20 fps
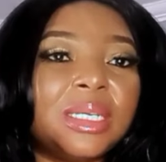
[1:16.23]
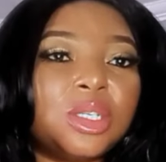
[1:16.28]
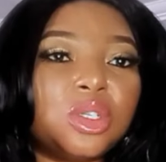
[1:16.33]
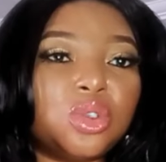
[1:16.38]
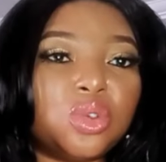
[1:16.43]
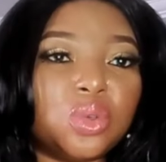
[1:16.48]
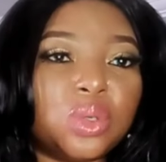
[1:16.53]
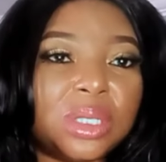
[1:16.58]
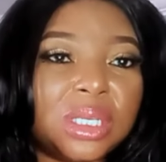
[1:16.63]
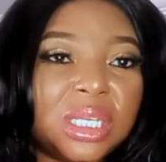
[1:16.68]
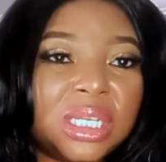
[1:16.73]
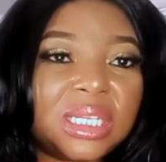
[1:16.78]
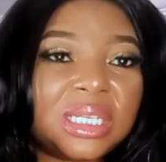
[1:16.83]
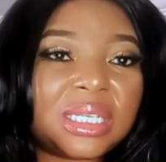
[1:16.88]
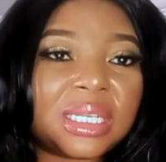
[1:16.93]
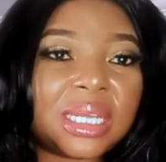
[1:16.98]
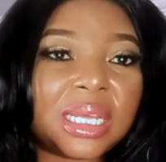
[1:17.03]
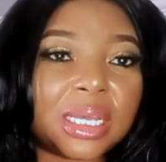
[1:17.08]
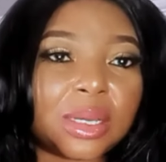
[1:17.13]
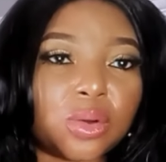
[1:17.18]
you
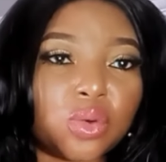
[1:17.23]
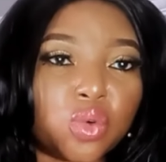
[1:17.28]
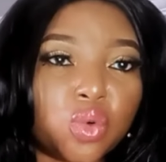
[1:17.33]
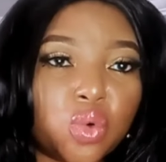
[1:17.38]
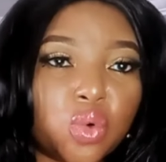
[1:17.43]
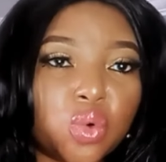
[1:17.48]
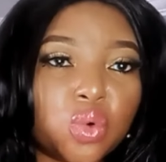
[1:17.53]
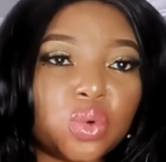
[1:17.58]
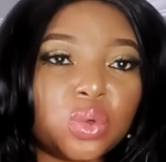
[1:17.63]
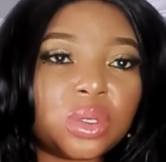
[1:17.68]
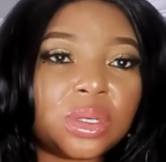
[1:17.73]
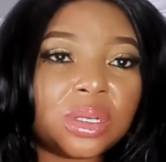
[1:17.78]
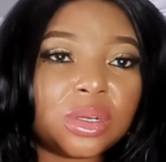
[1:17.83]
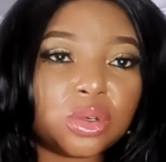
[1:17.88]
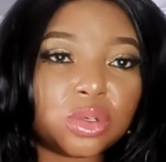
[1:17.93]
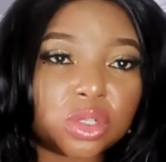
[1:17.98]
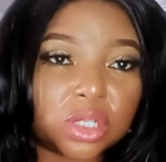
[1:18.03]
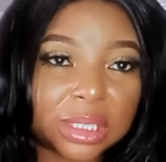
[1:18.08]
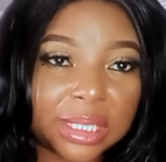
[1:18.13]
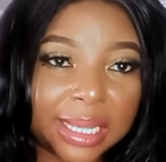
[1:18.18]
need a good
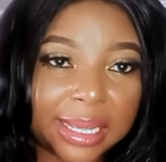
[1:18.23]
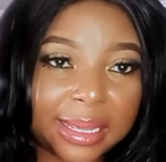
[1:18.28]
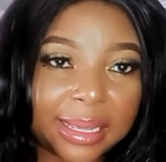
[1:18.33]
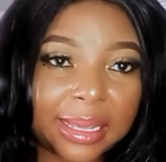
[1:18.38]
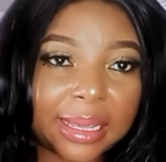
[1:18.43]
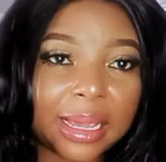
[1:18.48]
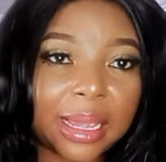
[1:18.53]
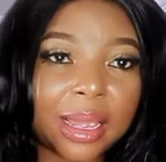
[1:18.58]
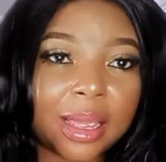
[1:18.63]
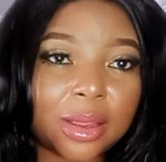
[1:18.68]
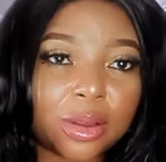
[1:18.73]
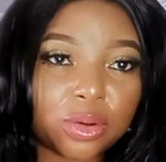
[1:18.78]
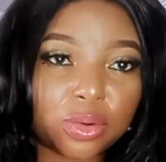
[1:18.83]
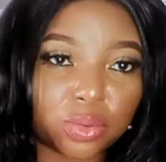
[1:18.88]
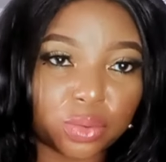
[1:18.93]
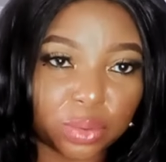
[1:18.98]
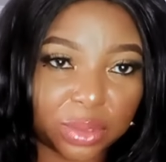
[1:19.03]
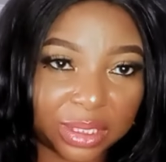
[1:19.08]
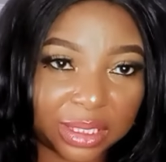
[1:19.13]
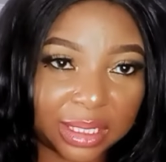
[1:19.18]
skincare
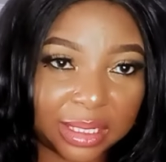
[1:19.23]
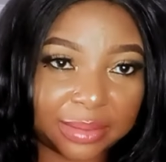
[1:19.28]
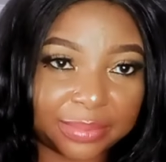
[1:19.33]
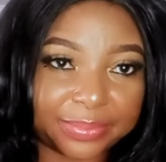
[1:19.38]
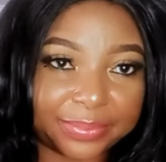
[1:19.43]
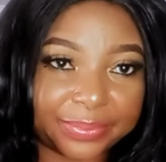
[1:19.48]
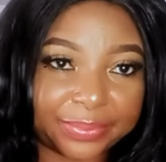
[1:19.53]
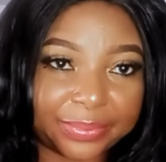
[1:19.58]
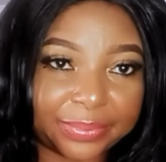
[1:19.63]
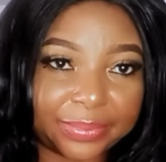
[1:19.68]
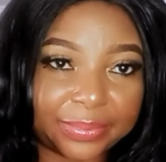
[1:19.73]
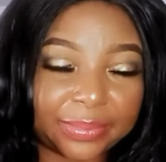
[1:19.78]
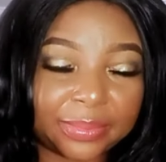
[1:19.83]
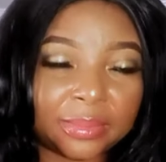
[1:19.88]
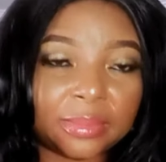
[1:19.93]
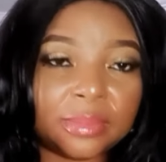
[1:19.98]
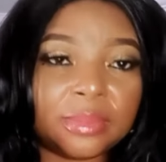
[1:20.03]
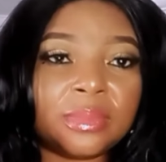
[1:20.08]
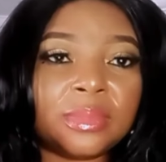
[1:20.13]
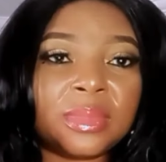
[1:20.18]
routine.
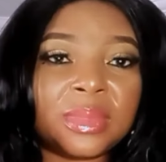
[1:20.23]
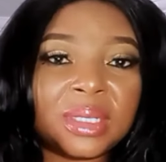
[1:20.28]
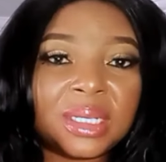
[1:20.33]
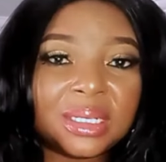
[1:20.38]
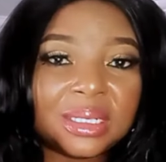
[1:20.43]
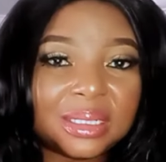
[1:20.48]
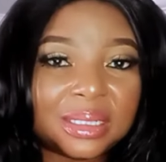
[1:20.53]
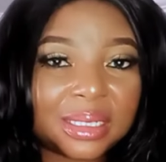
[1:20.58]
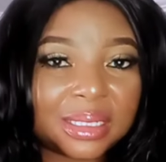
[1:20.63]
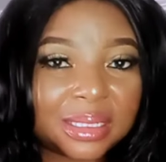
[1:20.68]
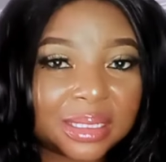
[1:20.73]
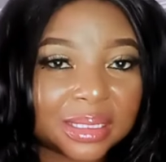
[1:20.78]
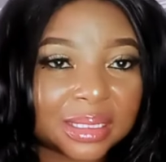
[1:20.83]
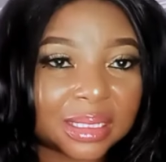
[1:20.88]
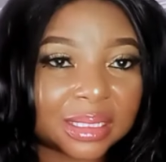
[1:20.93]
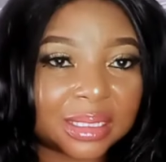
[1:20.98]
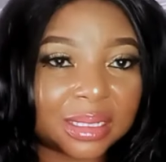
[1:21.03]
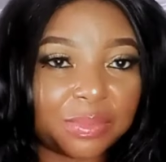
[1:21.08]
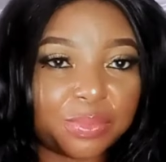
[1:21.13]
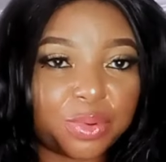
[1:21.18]
This is
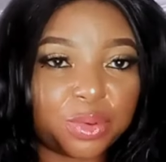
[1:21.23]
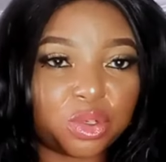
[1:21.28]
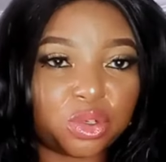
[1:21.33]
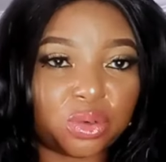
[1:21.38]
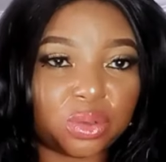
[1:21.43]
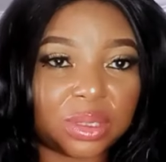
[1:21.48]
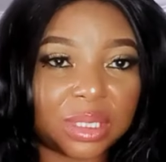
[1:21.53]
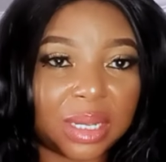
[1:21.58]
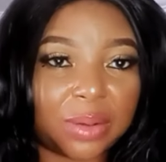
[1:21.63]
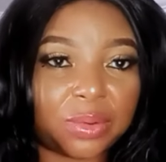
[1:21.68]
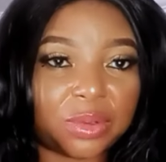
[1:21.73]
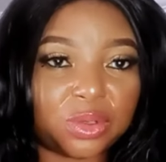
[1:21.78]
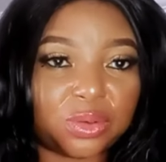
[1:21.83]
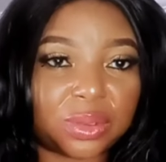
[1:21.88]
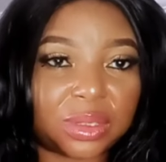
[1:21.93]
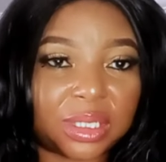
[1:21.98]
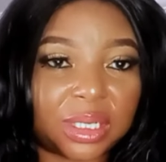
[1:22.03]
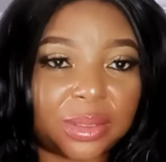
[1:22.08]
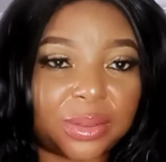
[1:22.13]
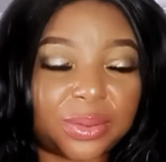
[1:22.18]
the simple truth I want
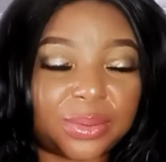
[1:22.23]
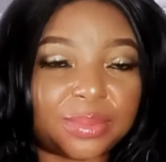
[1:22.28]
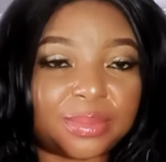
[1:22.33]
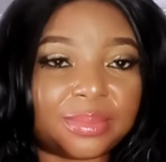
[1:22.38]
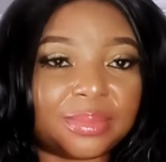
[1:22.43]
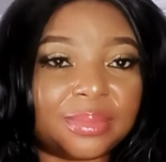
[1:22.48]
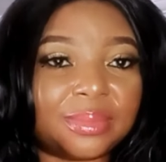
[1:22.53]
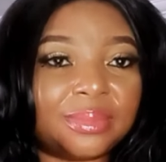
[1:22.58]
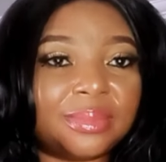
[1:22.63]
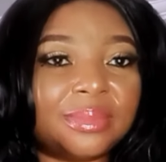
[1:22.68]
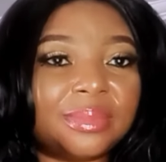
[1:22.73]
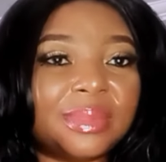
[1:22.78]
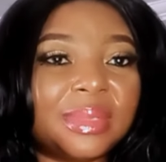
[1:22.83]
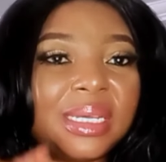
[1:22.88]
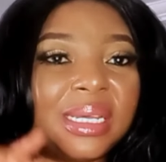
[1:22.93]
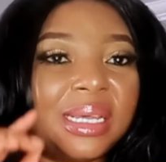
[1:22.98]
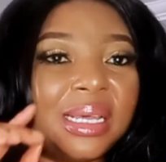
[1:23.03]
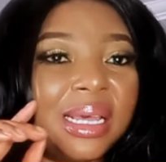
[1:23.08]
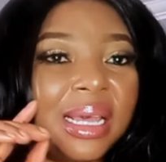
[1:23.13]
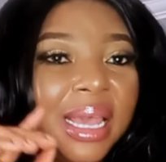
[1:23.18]
to tell you.
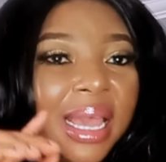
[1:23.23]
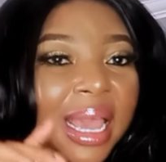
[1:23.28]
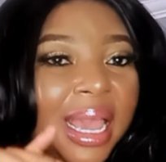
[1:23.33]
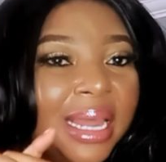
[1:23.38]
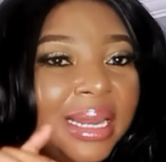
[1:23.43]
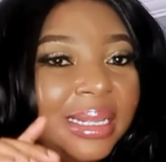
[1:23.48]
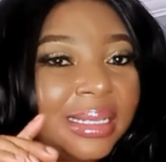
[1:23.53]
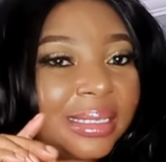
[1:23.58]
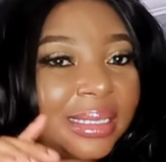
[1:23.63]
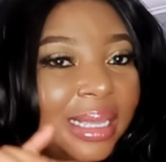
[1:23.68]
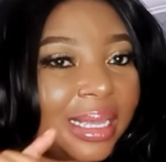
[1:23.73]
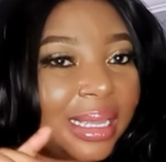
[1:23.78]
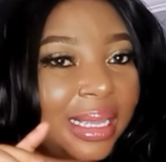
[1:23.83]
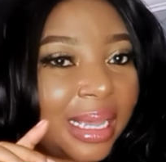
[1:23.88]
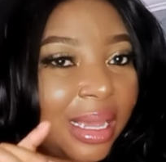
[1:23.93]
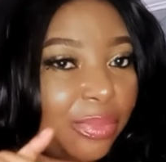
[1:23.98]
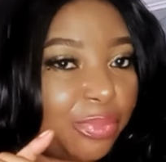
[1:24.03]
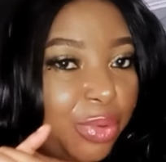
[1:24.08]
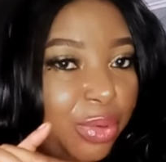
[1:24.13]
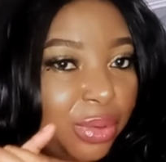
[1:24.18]
Any
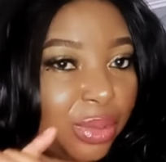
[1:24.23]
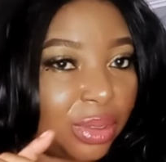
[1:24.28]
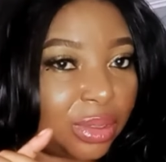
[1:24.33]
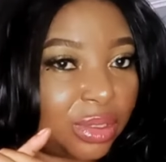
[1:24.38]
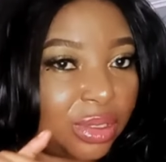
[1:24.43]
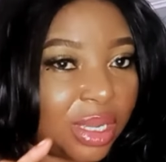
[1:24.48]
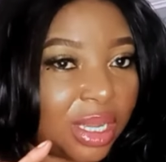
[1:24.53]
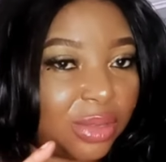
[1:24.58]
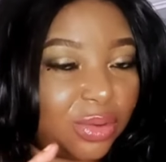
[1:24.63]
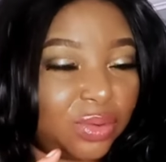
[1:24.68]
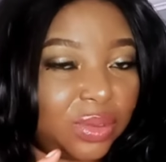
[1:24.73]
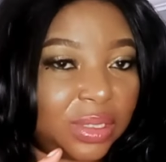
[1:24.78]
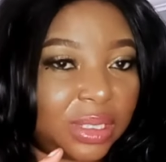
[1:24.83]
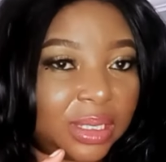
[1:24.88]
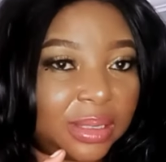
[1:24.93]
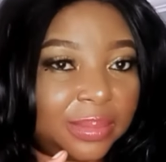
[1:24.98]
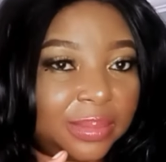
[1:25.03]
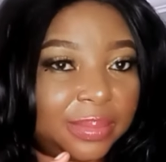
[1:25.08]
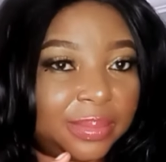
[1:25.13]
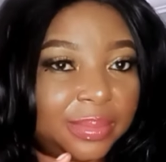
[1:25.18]
skincare product you are
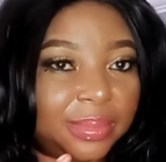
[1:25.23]
using,